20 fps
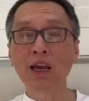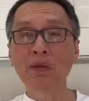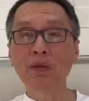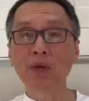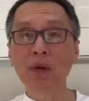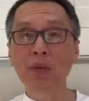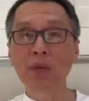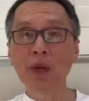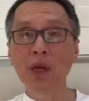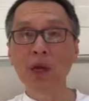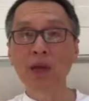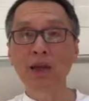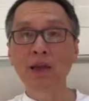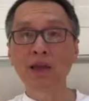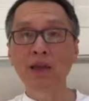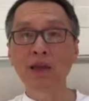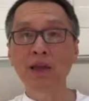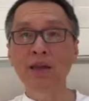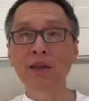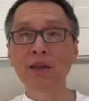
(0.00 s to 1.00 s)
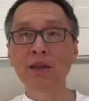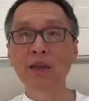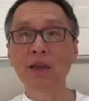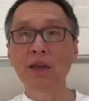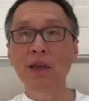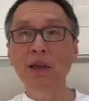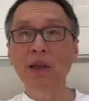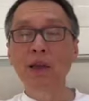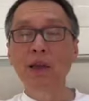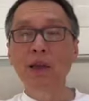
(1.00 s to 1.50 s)
MMA is
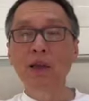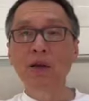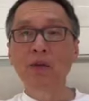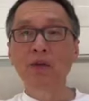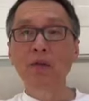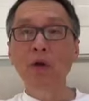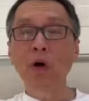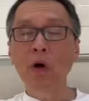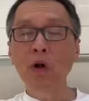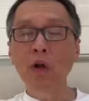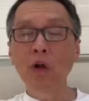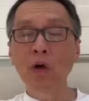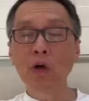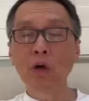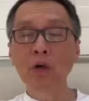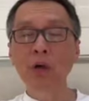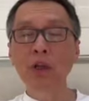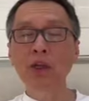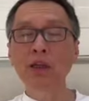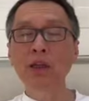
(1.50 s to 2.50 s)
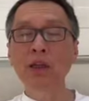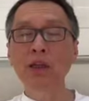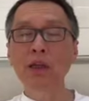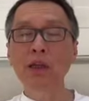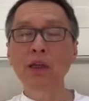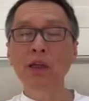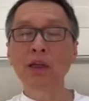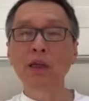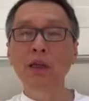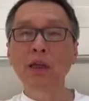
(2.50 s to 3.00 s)
following
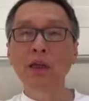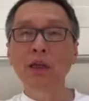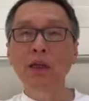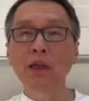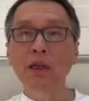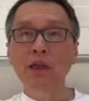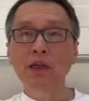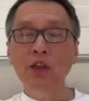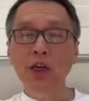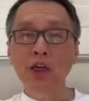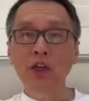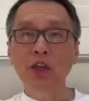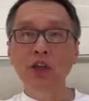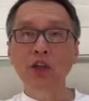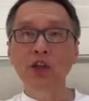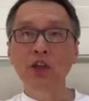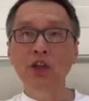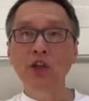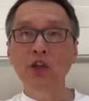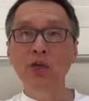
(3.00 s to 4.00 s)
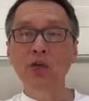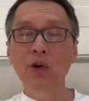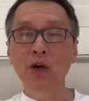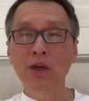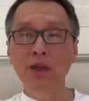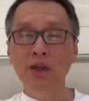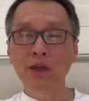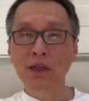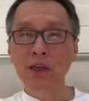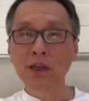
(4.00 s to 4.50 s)
the General Chi
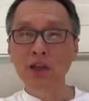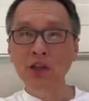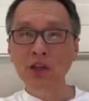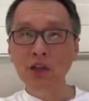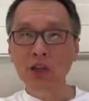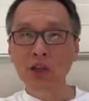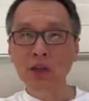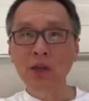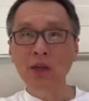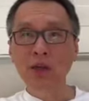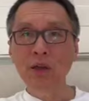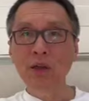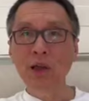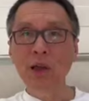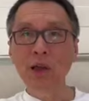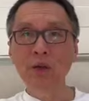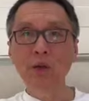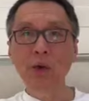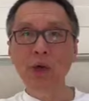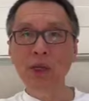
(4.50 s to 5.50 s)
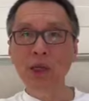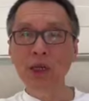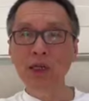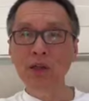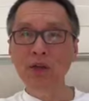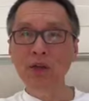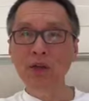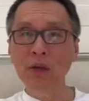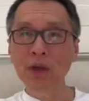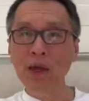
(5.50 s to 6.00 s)
Guang's teaching, then one
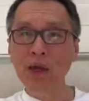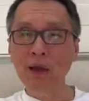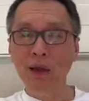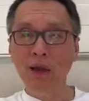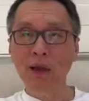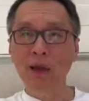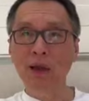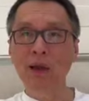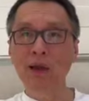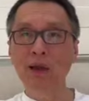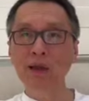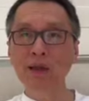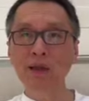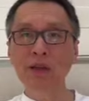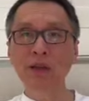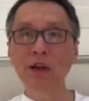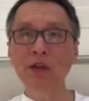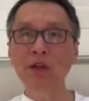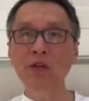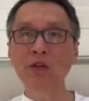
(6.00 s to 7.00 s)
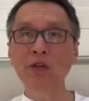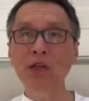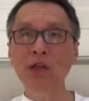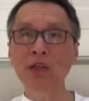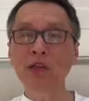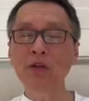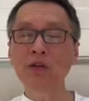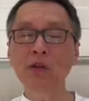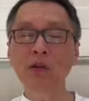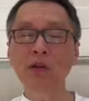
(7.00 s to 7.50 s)
has to think. It's not you
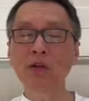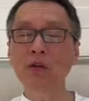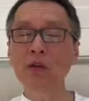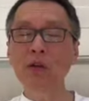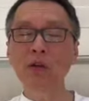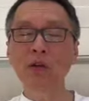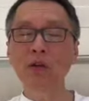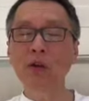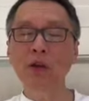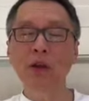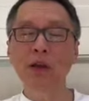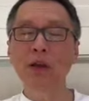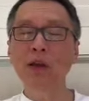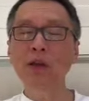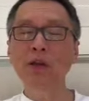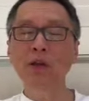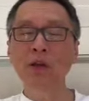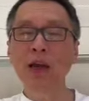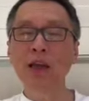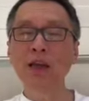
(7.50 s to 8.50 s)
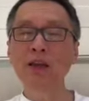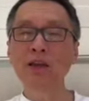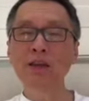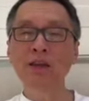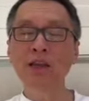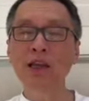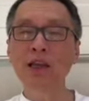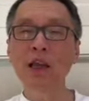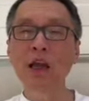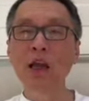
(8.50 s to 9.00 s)
said you you you you cannot
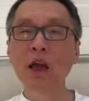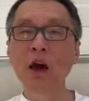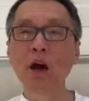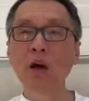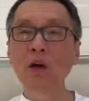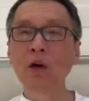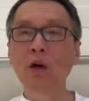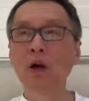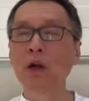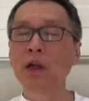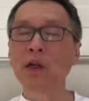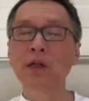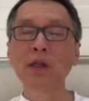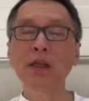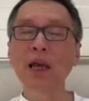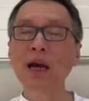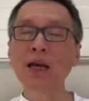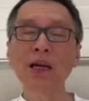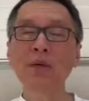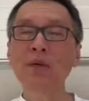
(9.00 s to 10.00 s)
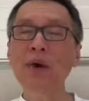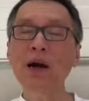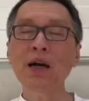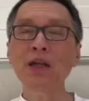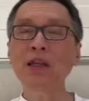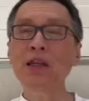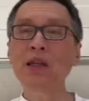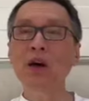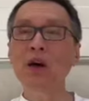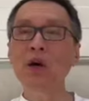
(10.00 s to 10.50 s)
say, oh, the other
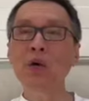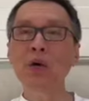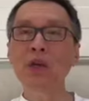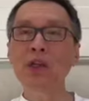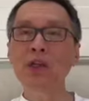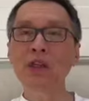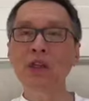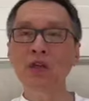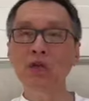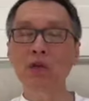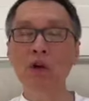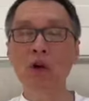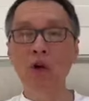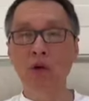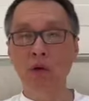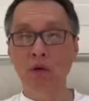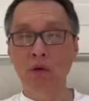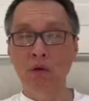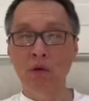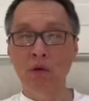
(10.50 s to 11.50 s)
party always is wrong.